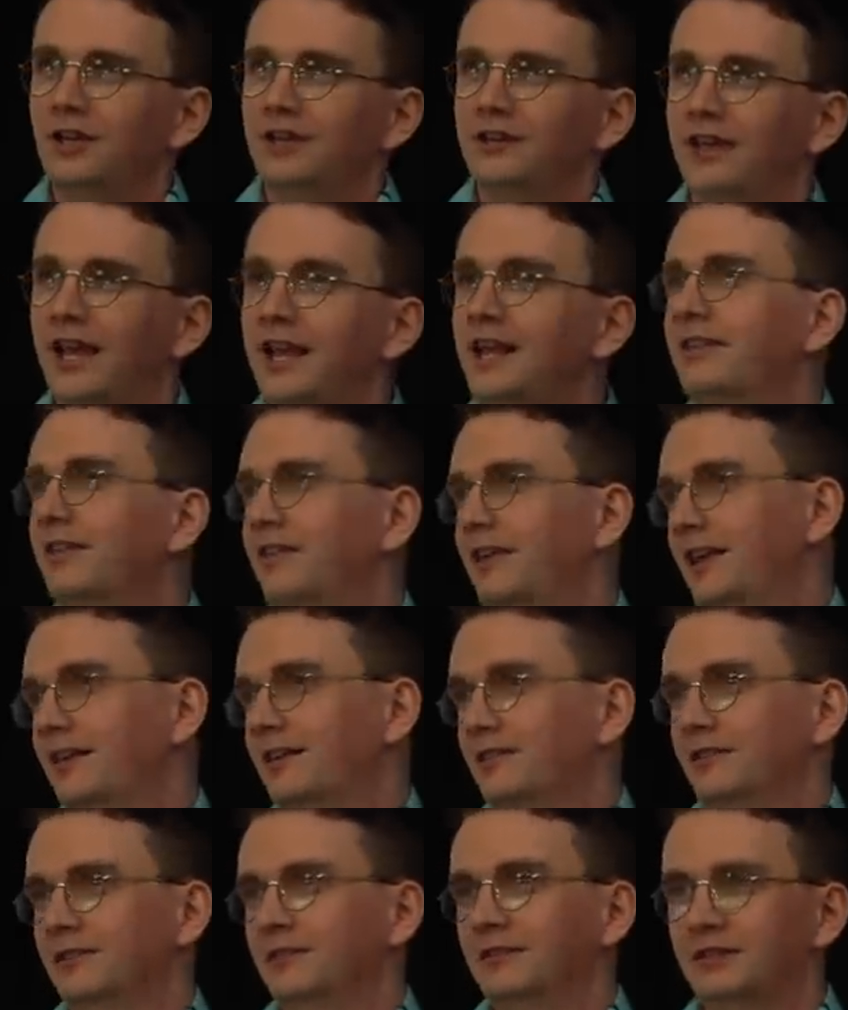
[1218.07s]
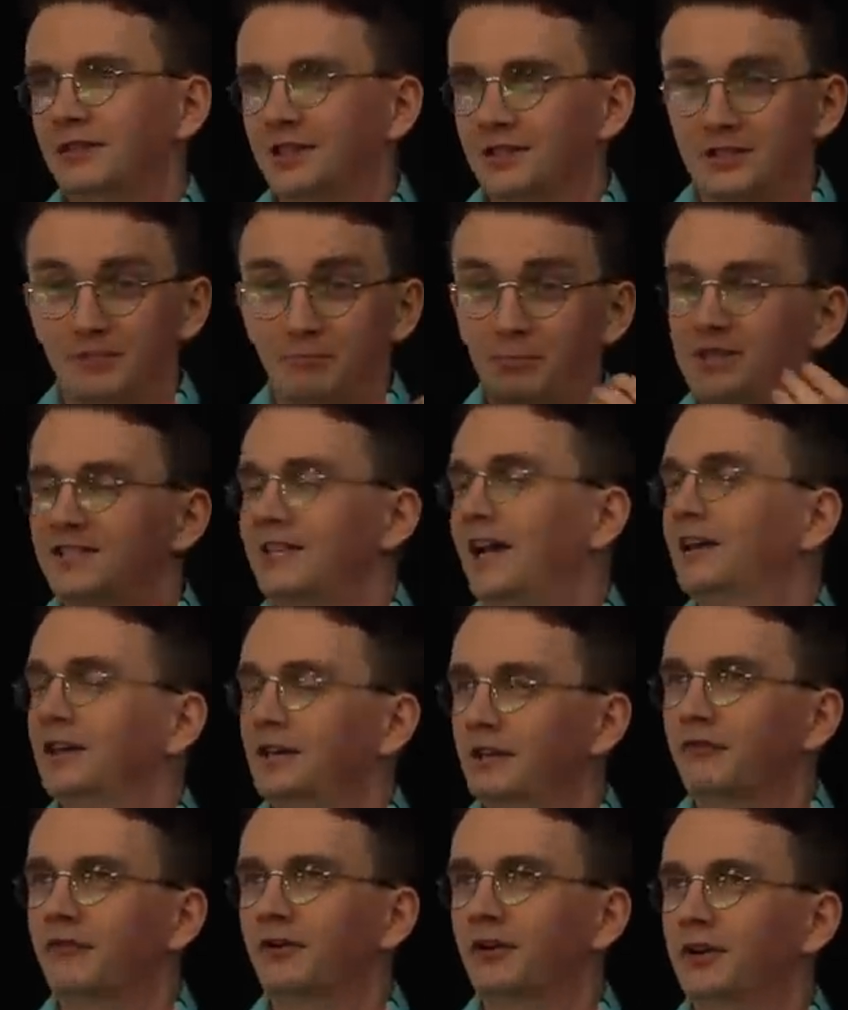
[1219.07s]
They think there's a
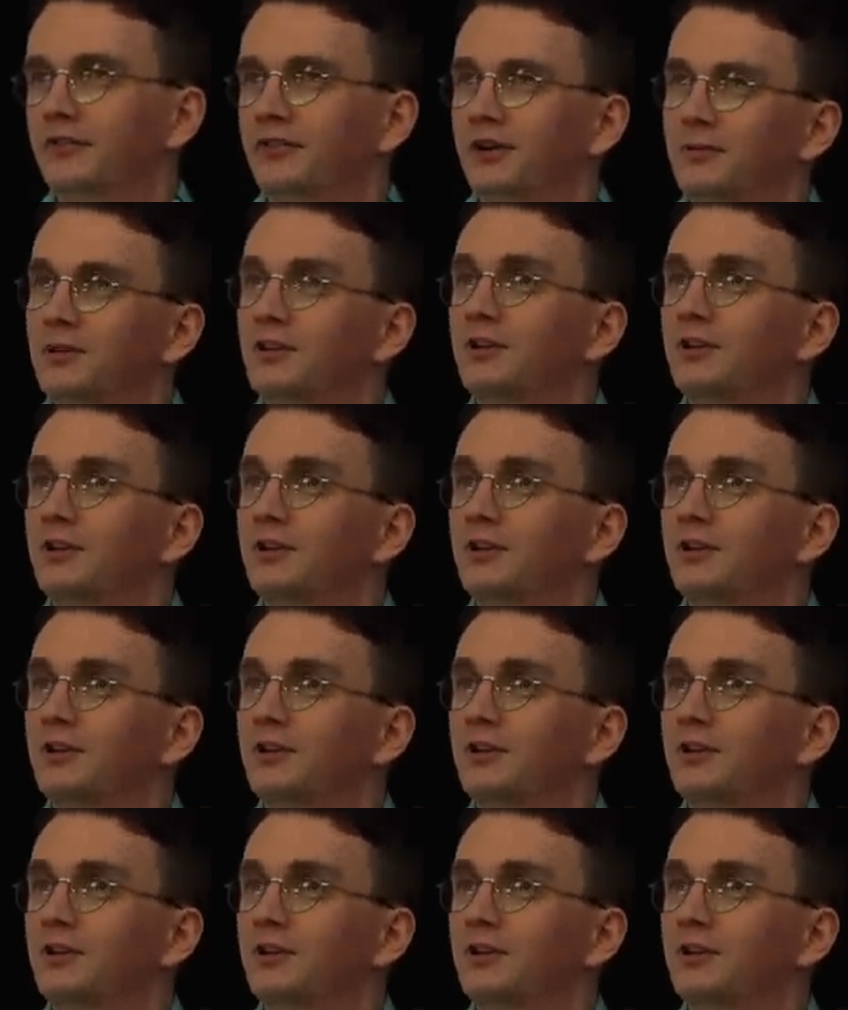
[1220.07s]
battalion in front of them,